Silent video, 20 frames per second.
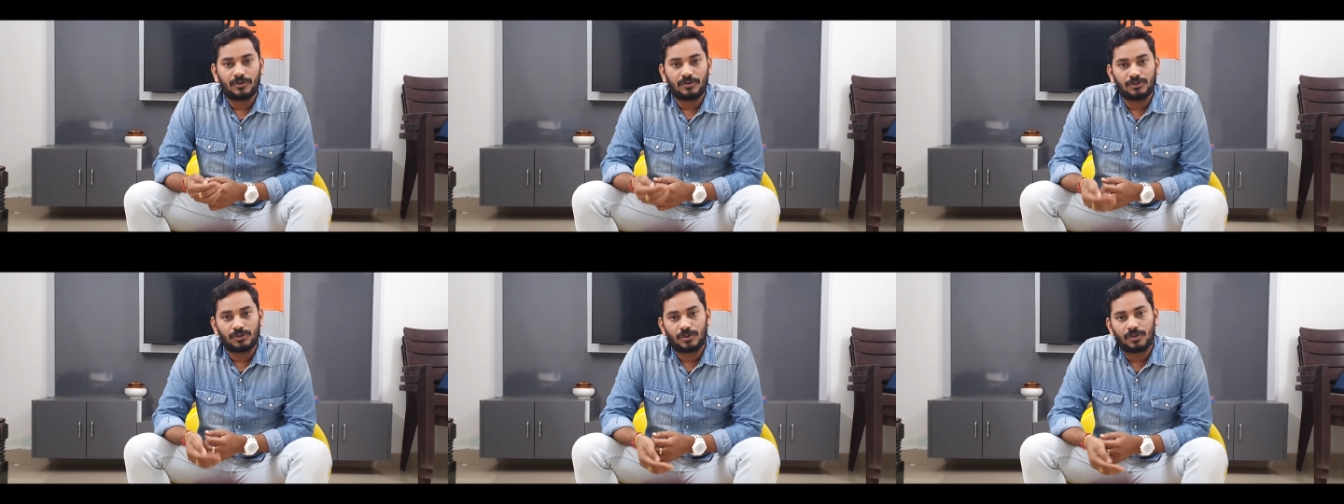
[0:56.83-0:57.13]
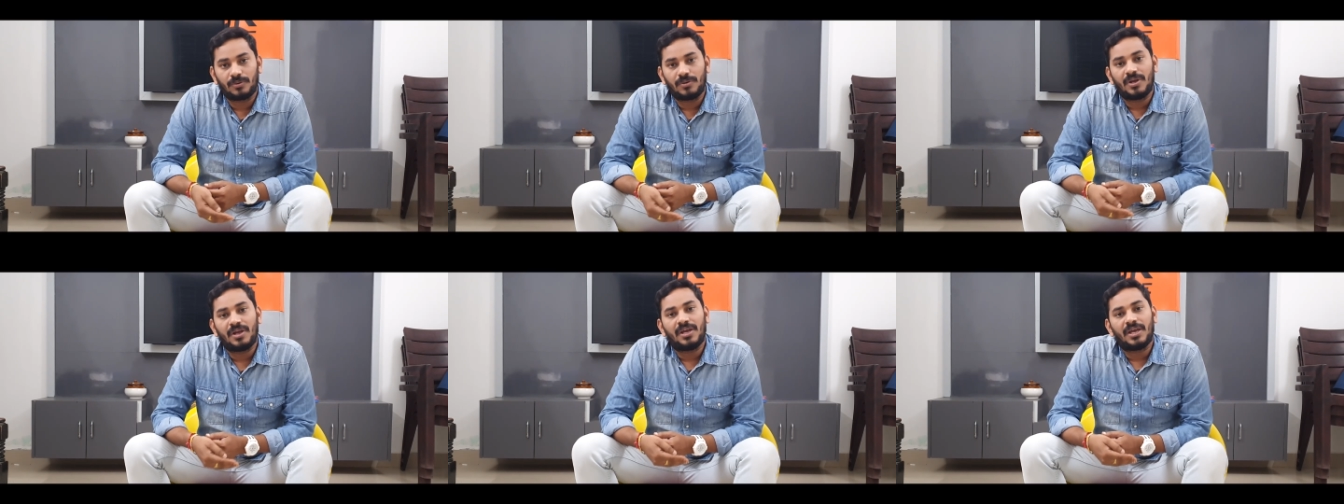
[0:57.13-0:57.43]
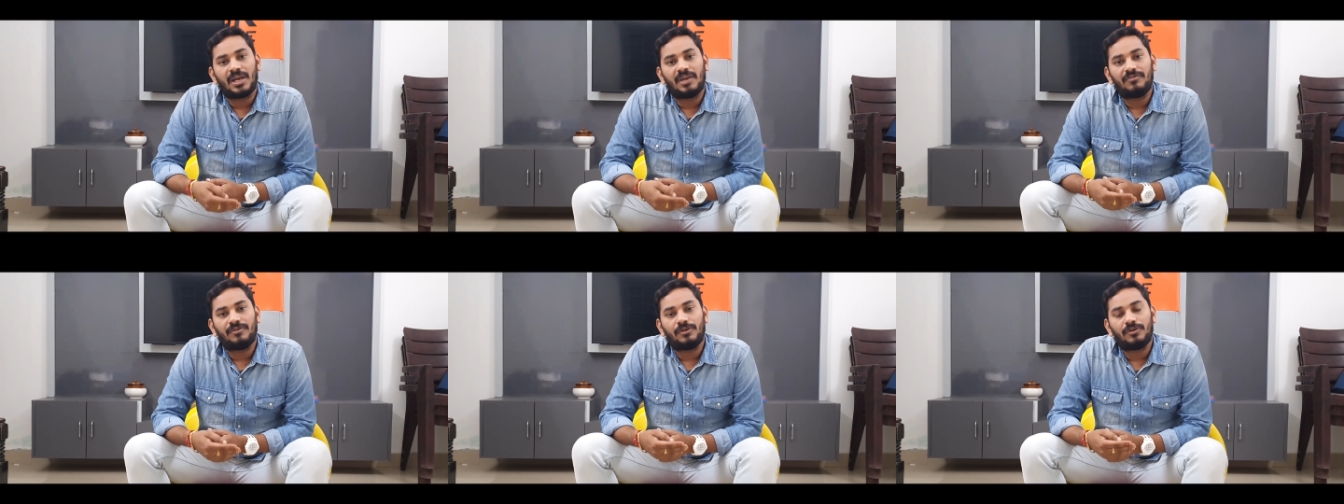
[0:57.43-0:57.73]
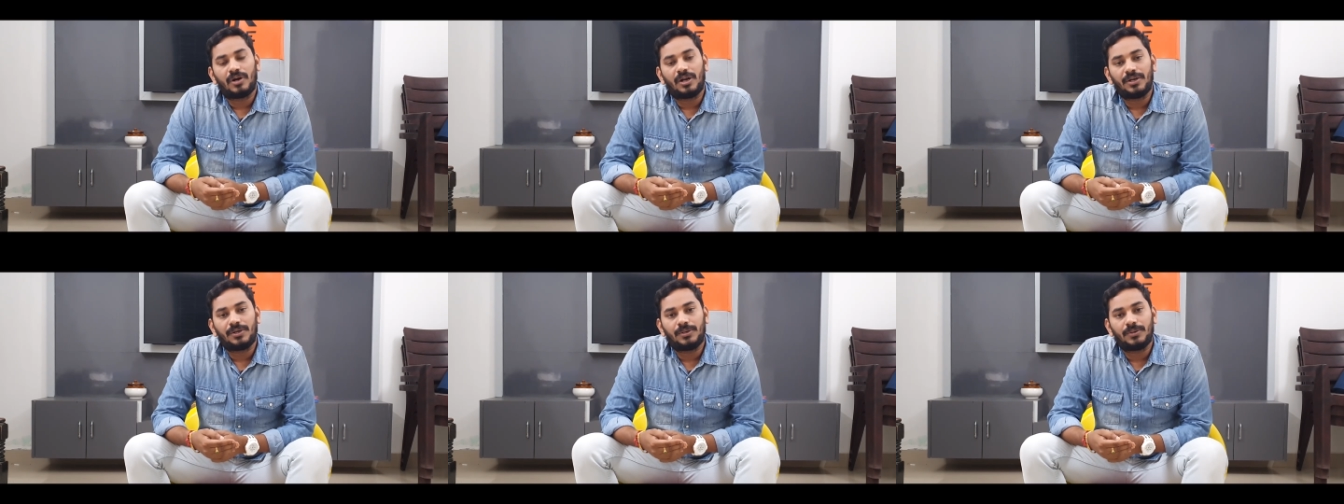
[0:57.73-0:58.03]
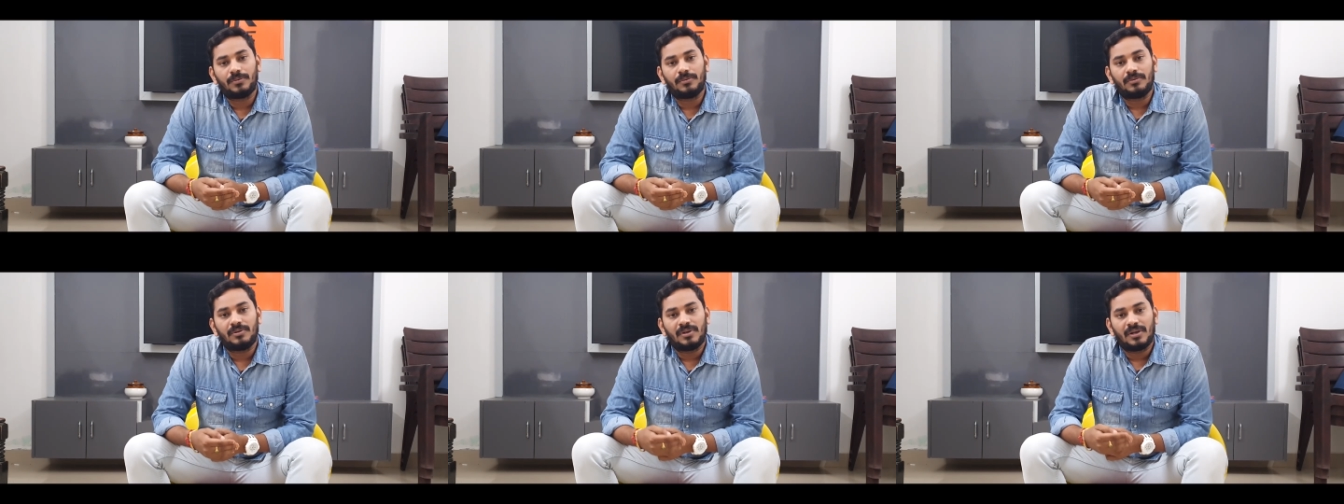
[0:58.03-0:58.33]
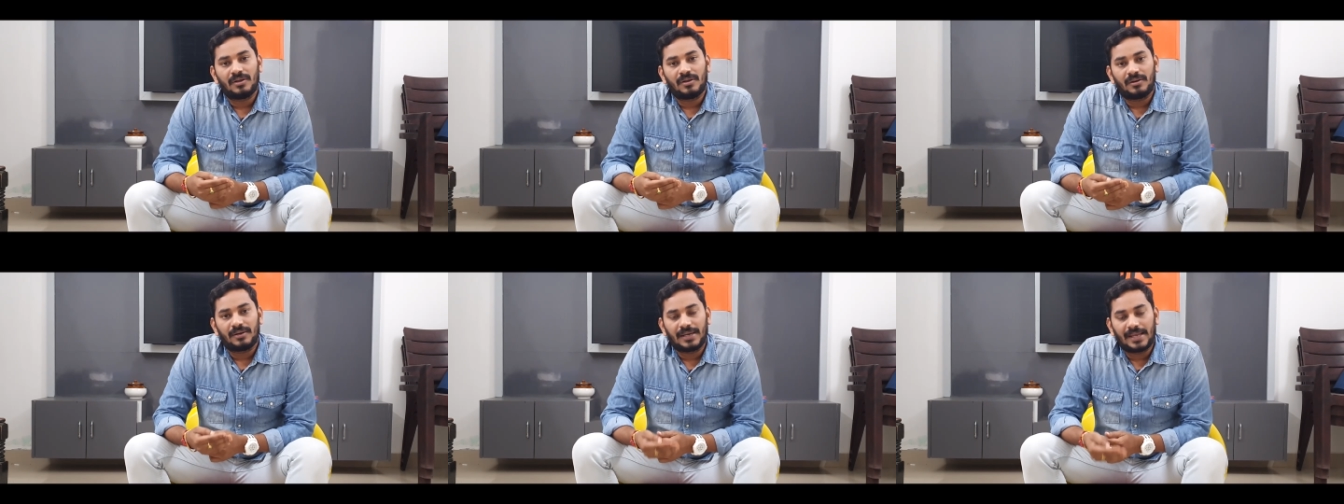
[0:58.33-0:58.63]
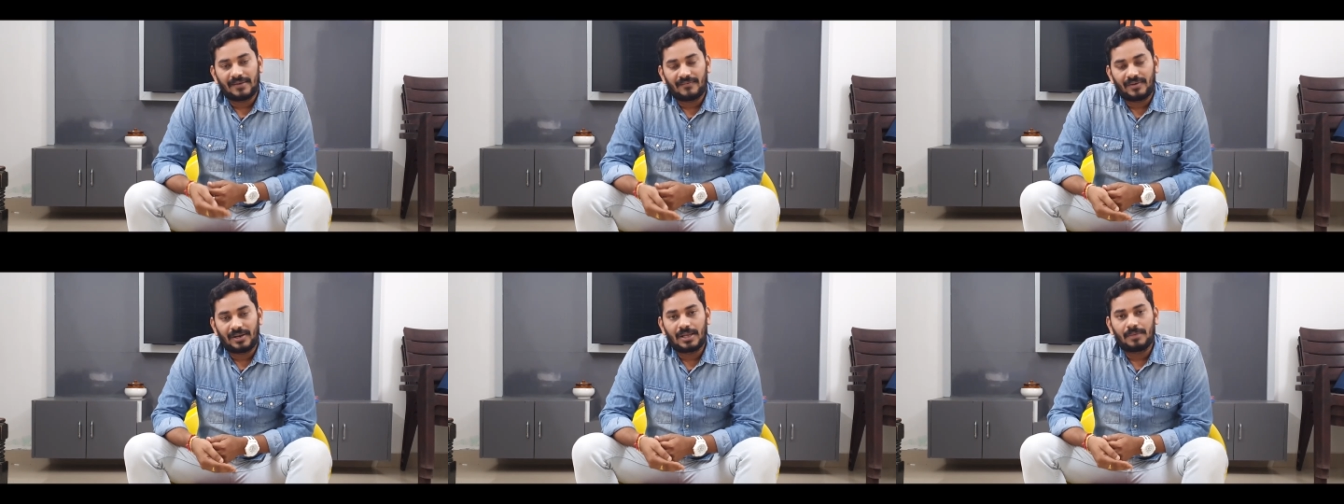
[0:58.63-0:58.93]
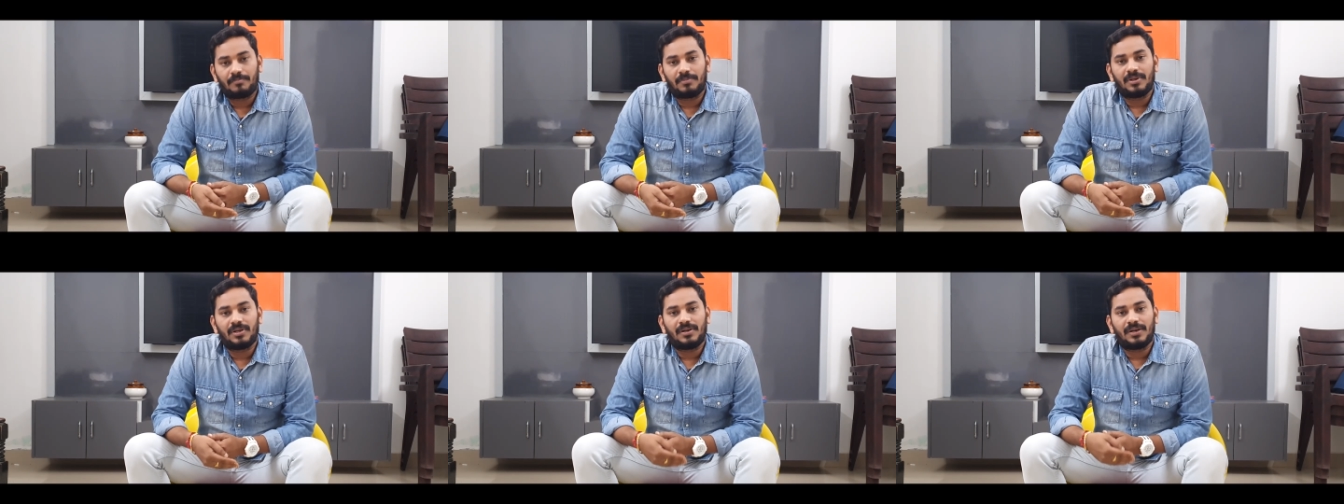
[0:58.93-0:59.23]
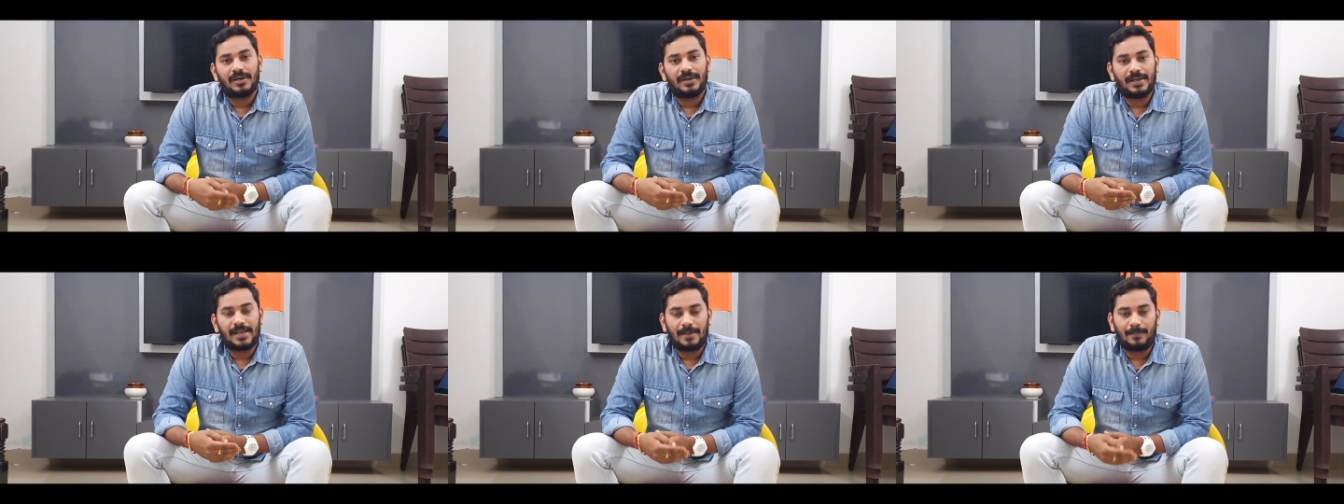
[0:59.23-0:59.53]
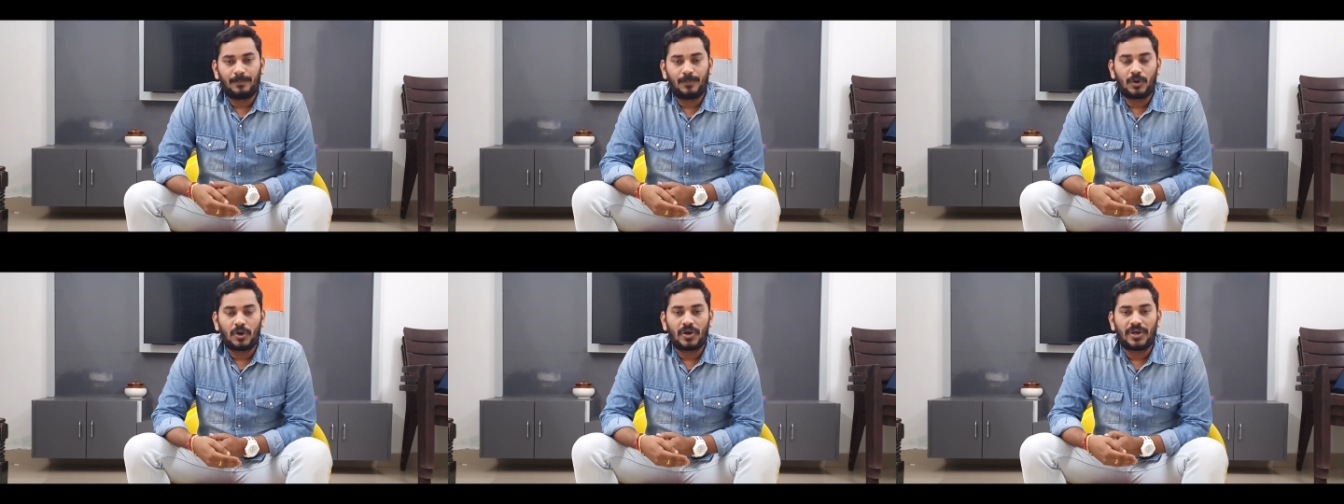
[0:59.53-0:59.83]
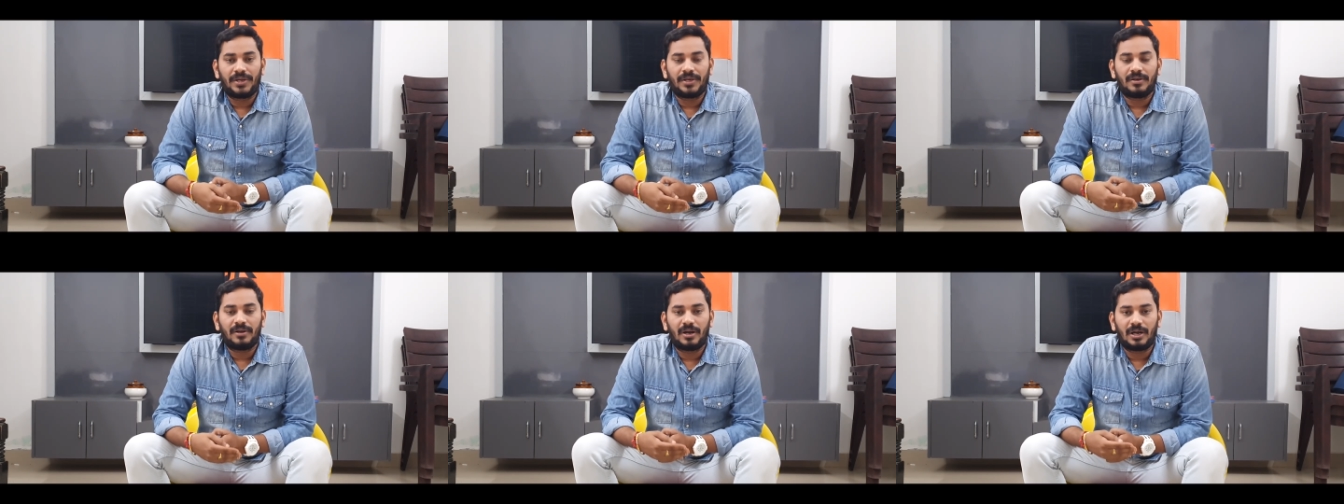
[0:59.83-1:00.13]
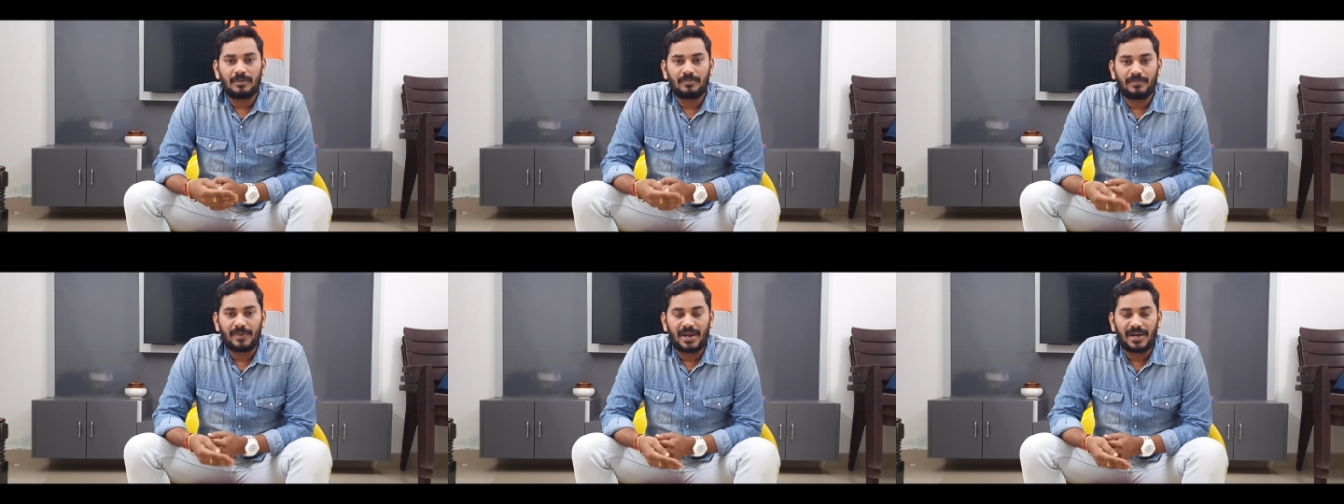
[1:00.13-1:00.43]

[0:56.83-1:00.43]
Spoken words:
So if you want to develop, deploy, or